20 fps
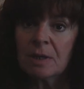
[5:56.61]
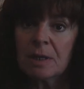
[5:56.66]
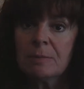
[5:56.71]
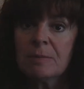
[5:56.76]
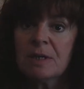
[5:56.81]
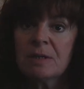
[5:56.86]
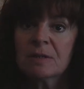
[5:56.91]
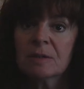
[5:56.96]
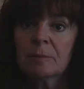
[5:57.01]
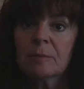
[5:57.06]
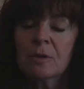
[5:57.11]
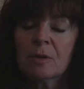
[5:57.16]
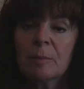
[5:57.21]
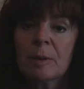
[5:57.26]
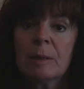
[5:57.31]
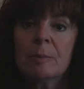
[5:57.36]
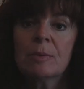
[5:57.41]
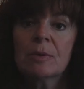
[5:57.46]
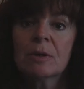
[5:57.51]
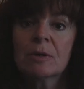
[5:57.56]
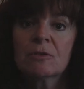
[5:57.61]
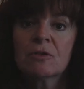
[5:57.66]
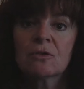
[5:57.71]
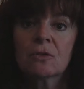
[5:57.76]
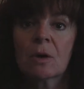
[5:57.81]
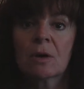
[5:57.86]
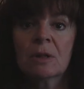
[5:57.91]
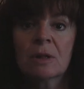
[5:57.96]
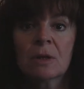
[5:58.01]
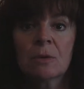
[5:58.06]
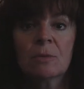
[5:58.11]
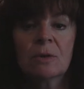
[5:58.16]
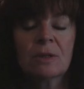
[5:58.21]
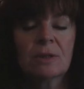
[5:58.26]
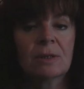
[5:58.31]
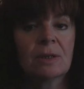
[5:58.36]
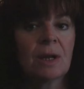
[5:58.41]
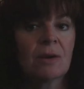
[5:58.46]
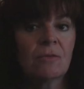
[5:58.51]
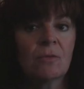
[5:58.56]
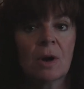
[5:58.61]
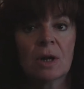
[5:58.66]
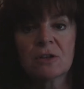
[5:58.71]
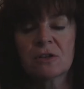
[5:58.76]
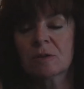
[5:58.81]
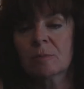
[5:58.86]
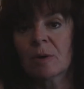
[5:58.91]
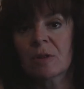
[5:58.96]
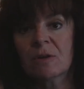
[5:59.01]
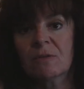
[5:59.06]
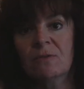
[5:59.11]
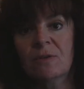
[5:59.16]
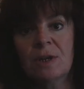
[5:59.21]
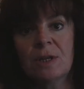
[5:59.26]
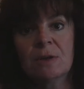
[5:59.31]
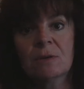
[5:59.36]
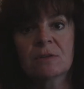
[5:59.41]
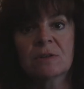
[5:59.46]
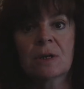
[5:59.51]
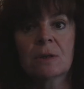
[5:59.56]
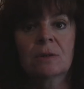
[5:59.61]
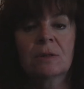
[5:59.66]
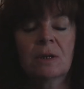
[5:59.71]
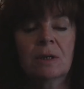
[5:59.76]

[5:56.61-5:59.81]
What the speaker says: maybe some other people are struggling with. And I've watched some other videos out